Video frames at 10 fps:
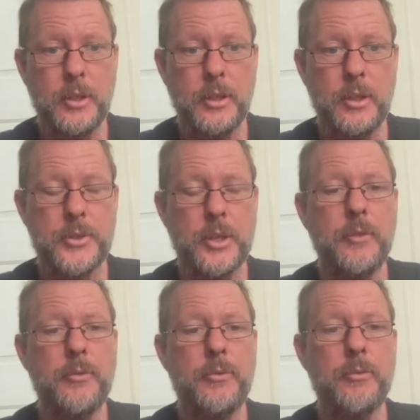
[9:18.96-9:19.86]
So
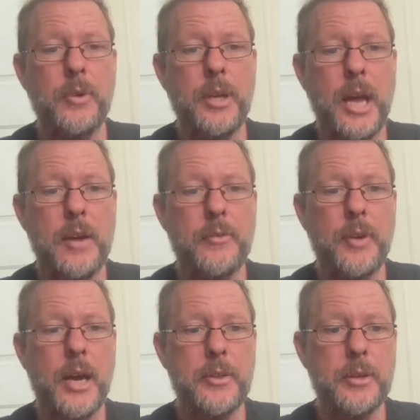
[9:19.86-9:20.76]
if we have
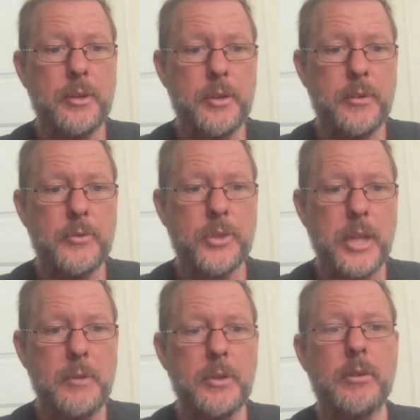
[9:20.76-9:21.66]
other
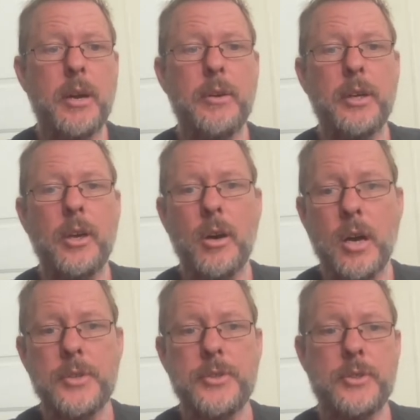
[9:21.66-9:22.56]
slower growing,
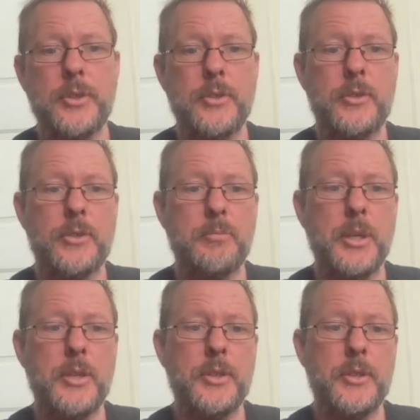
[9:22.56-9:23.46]
high succession
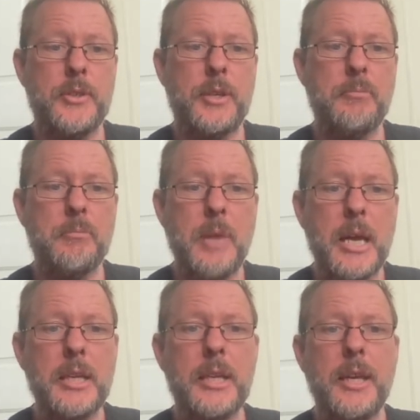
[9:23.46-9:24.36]
species that
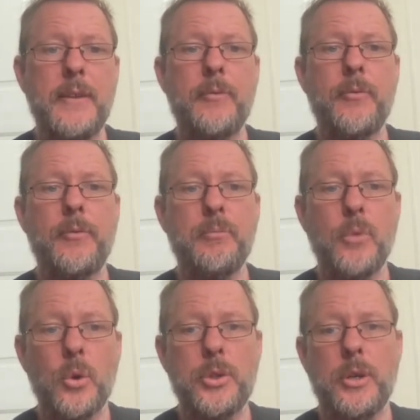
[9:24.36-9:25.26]
may need
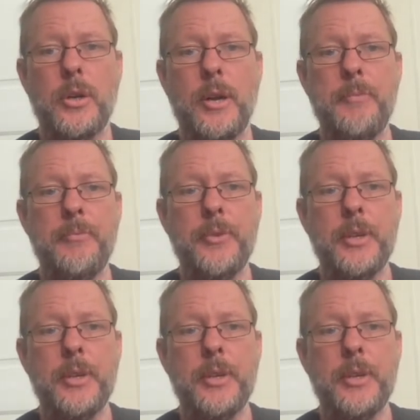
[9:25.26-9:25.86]
more time